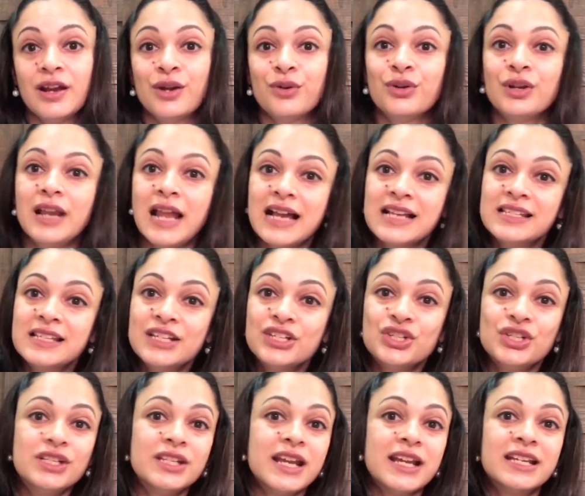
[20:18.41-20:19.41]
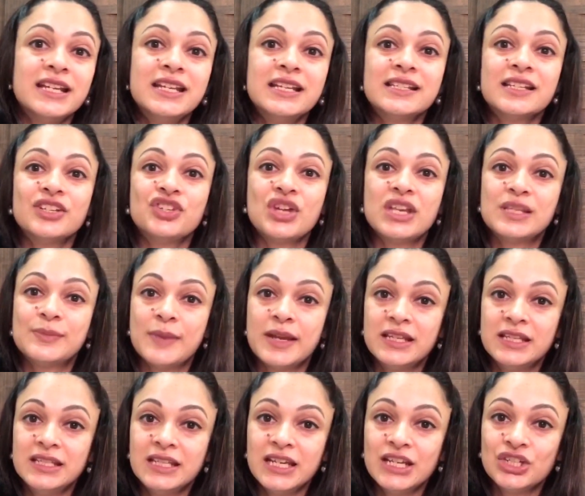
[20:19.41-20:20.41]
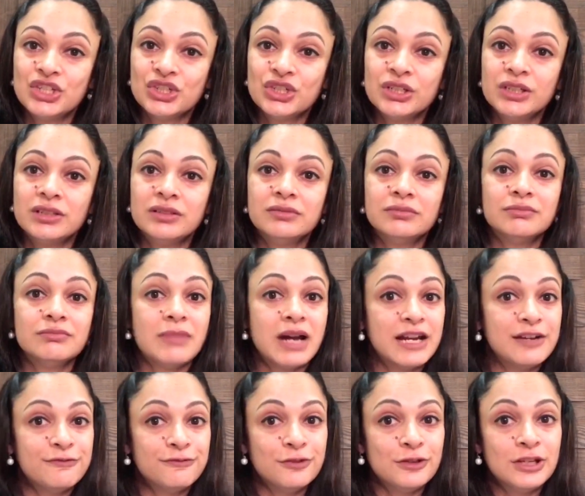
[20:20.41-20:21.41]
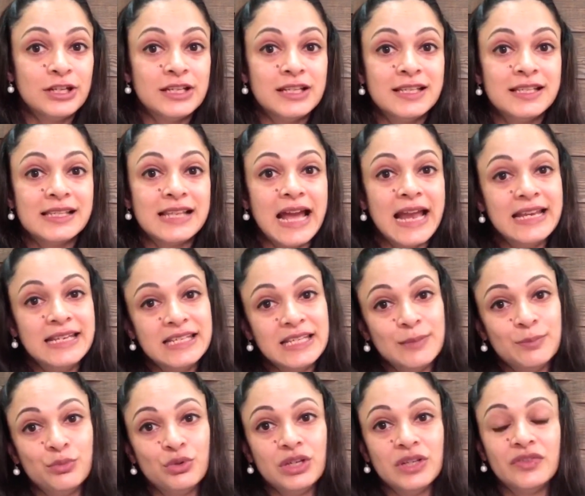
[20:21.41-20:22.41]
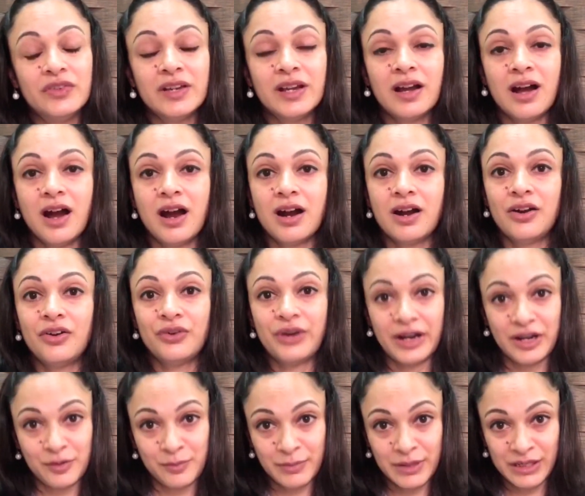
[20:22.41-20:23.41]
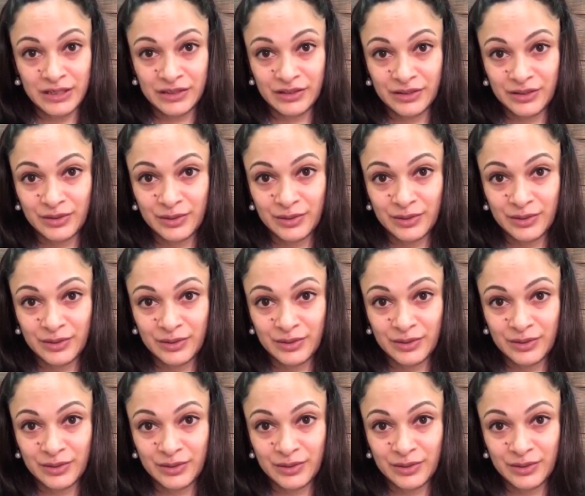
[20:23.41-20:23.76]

Relaxation techniques such as meditation, mindfulness, and deep breathing are recommended.